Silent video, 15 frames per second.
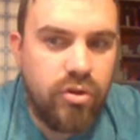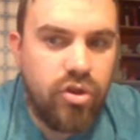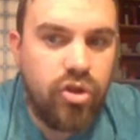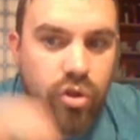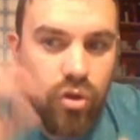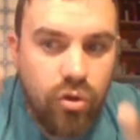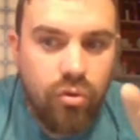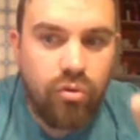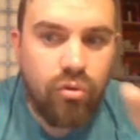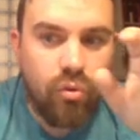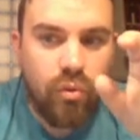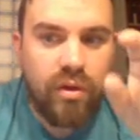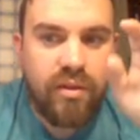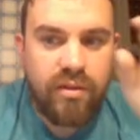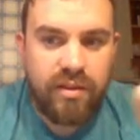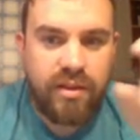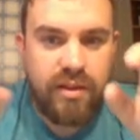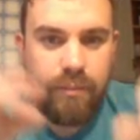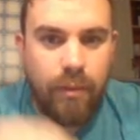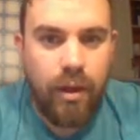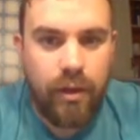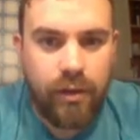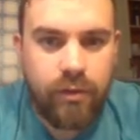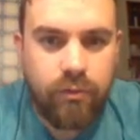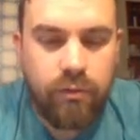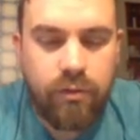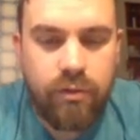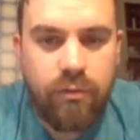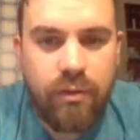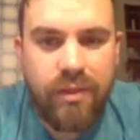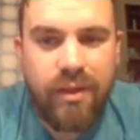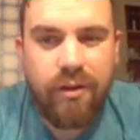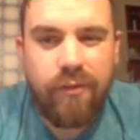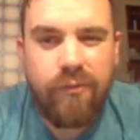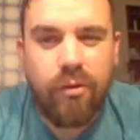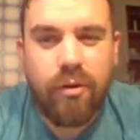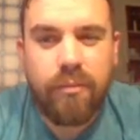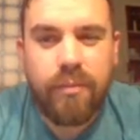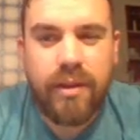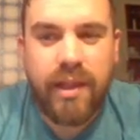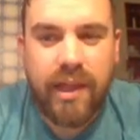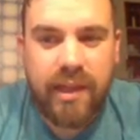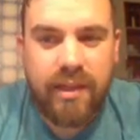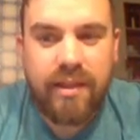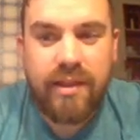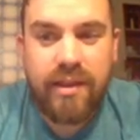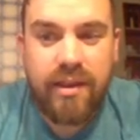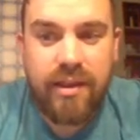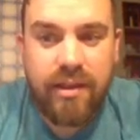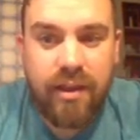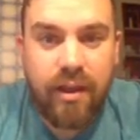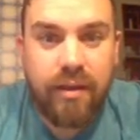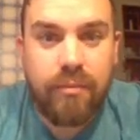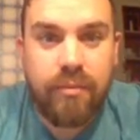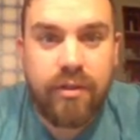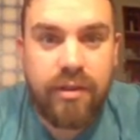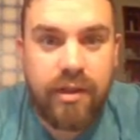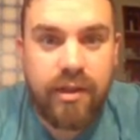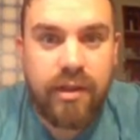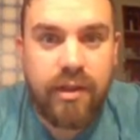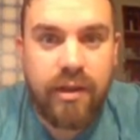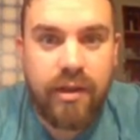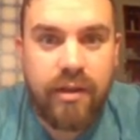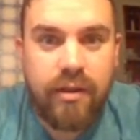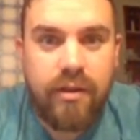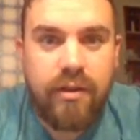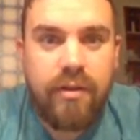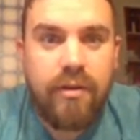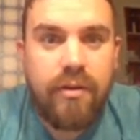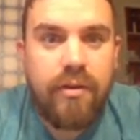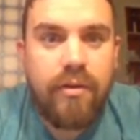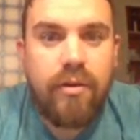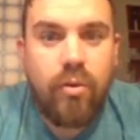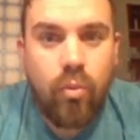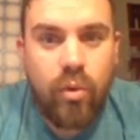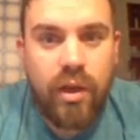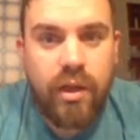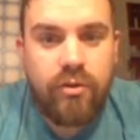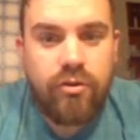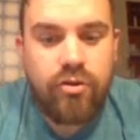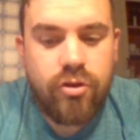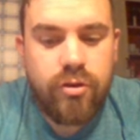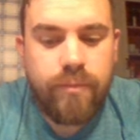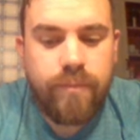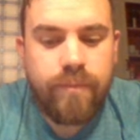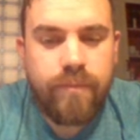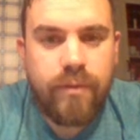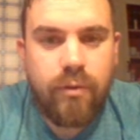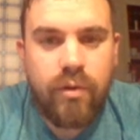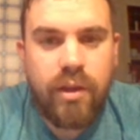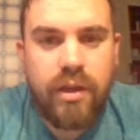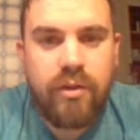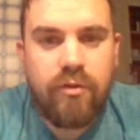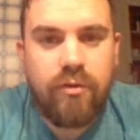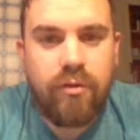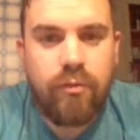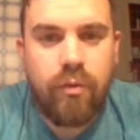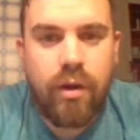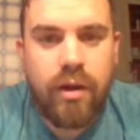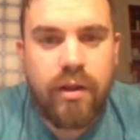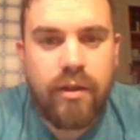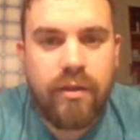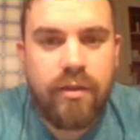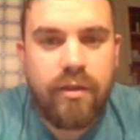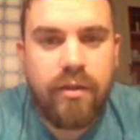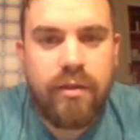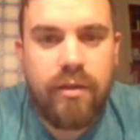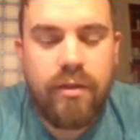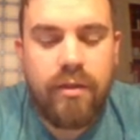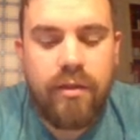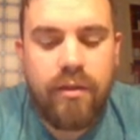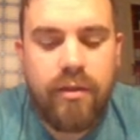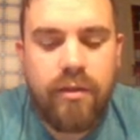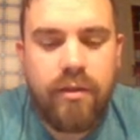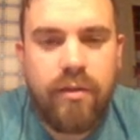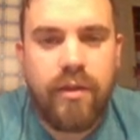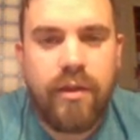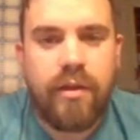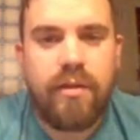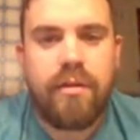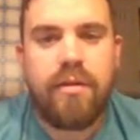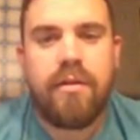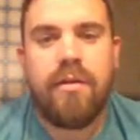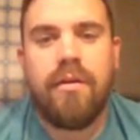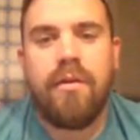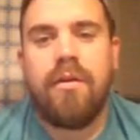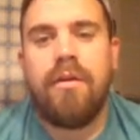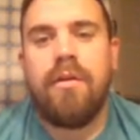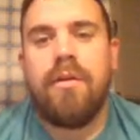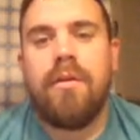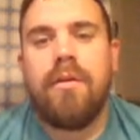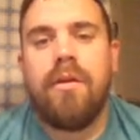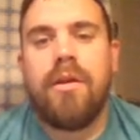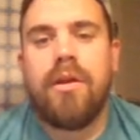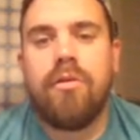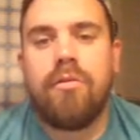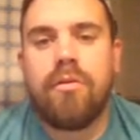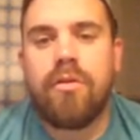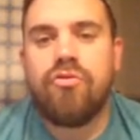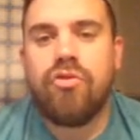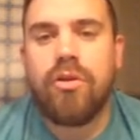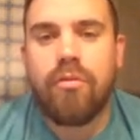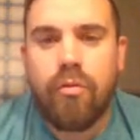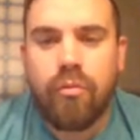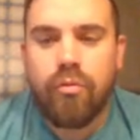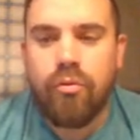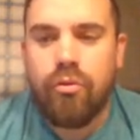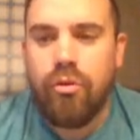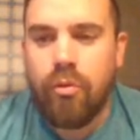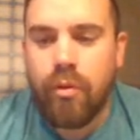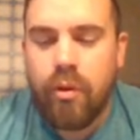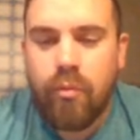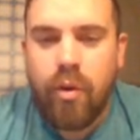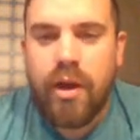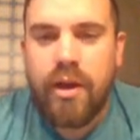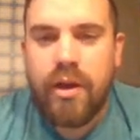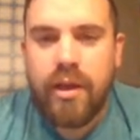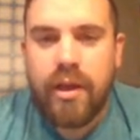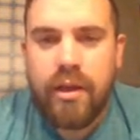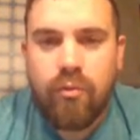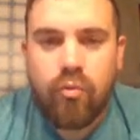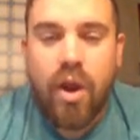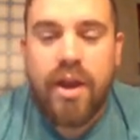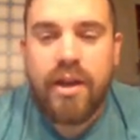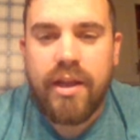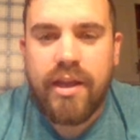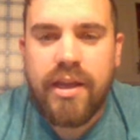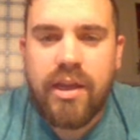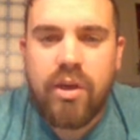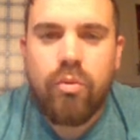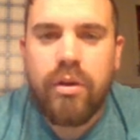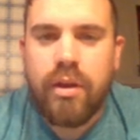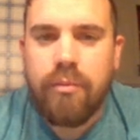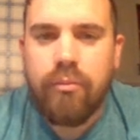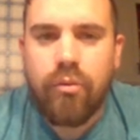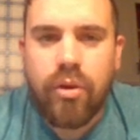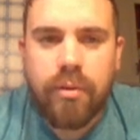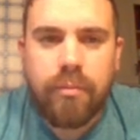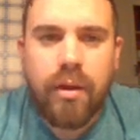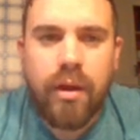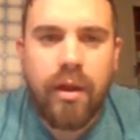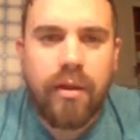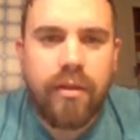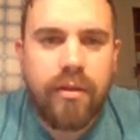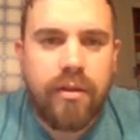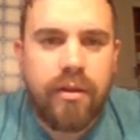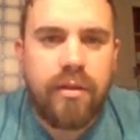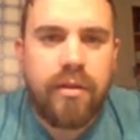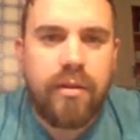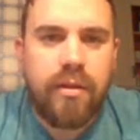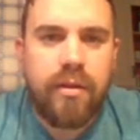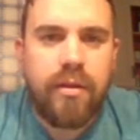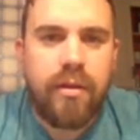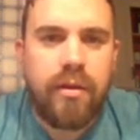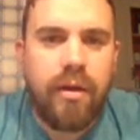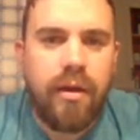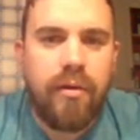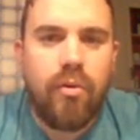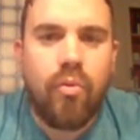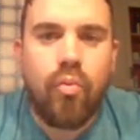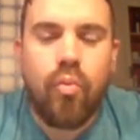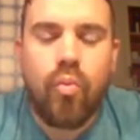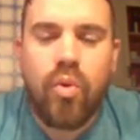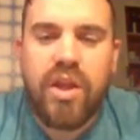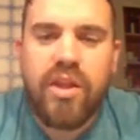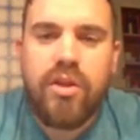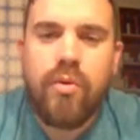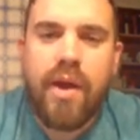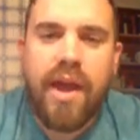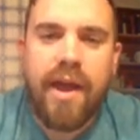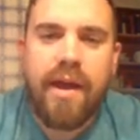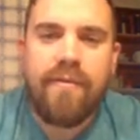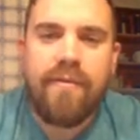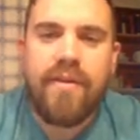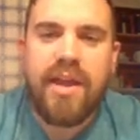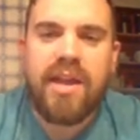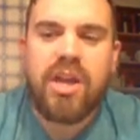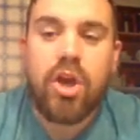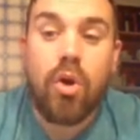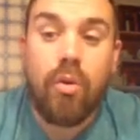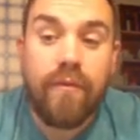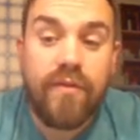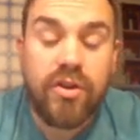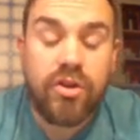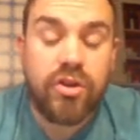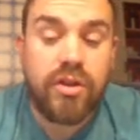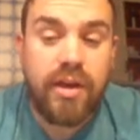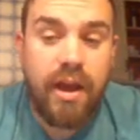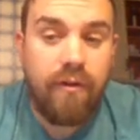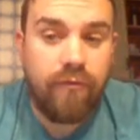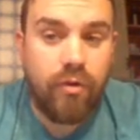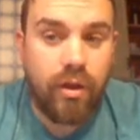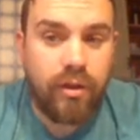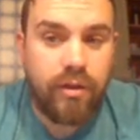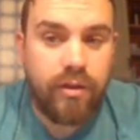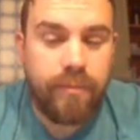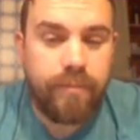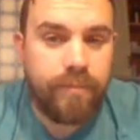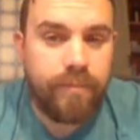two C molecules. So therefore, it'd be like C times C, which we can just write as this. Here's a general rule when writing equilibrium constant. When you have a coefficient out front